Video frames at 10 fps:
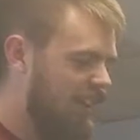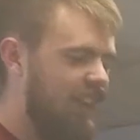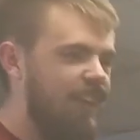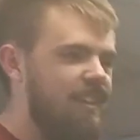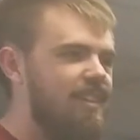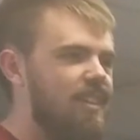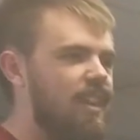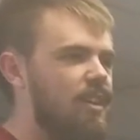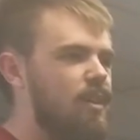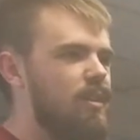they can
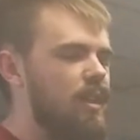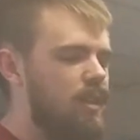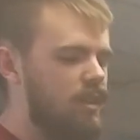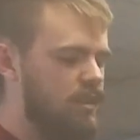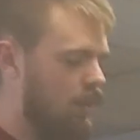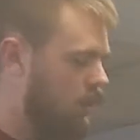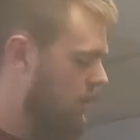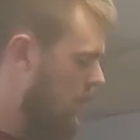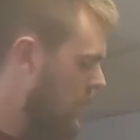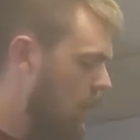they can always get it.
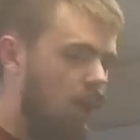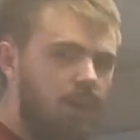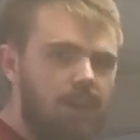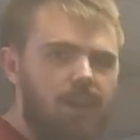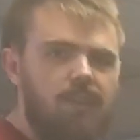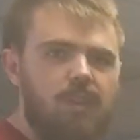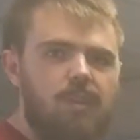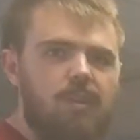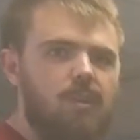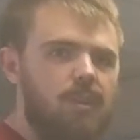So all I'd have to
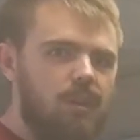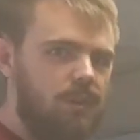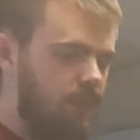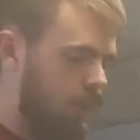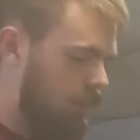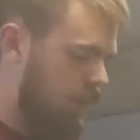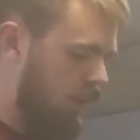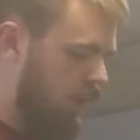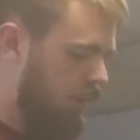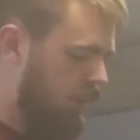do, and if I had my
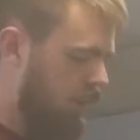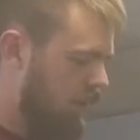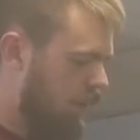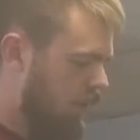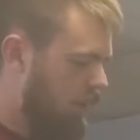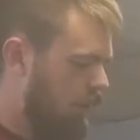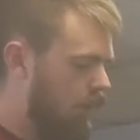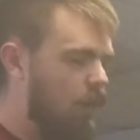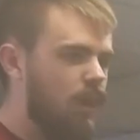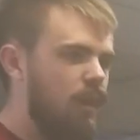camera or my
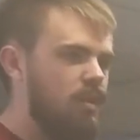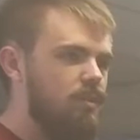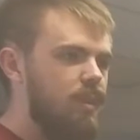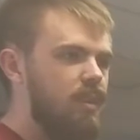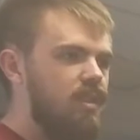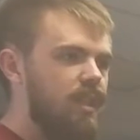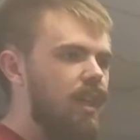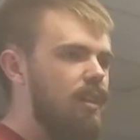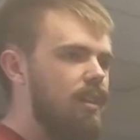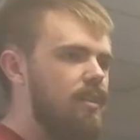phone, I'd just be able to
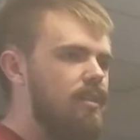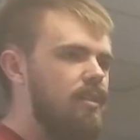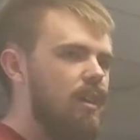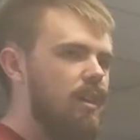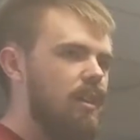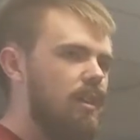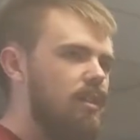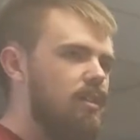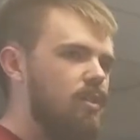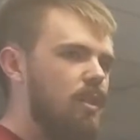scan this and
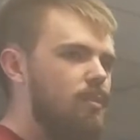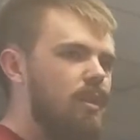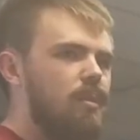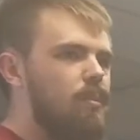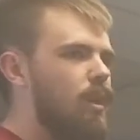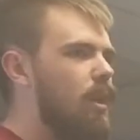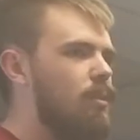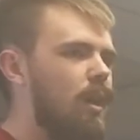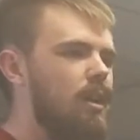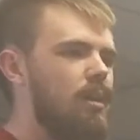then decrypt it and bring
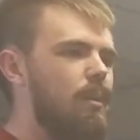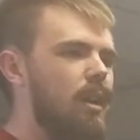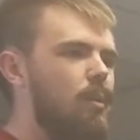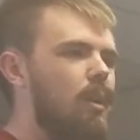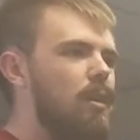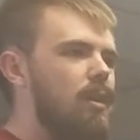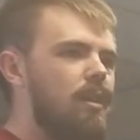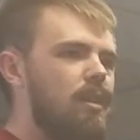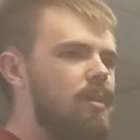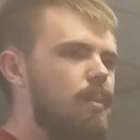it right into my wallet
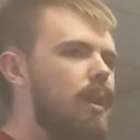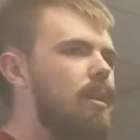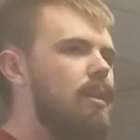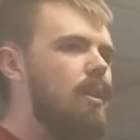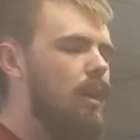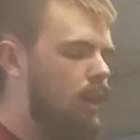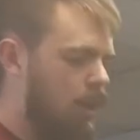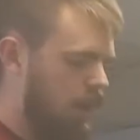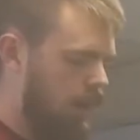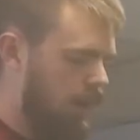and then spend
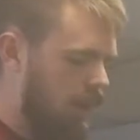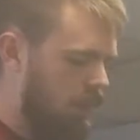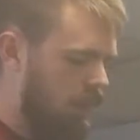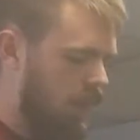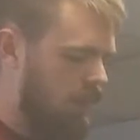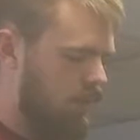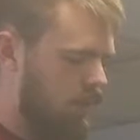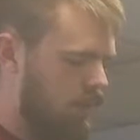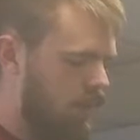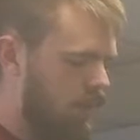it. Um, and
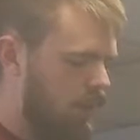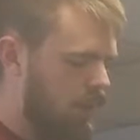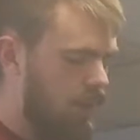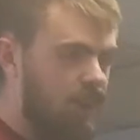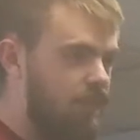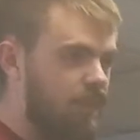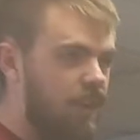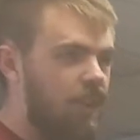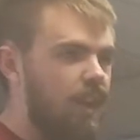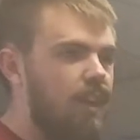so if
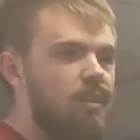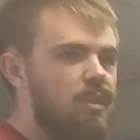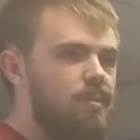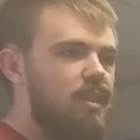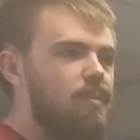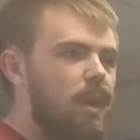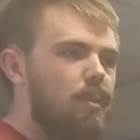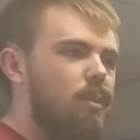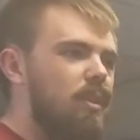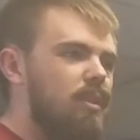if I gave you this piece of
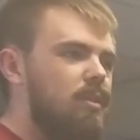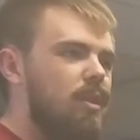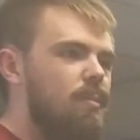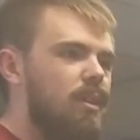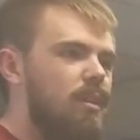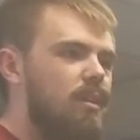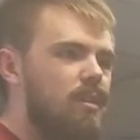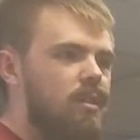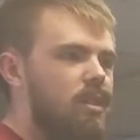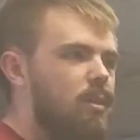paper and it wasn't encrypted,
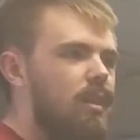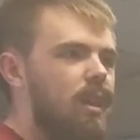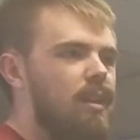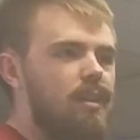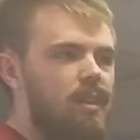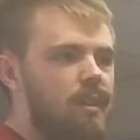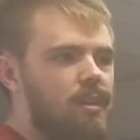you would then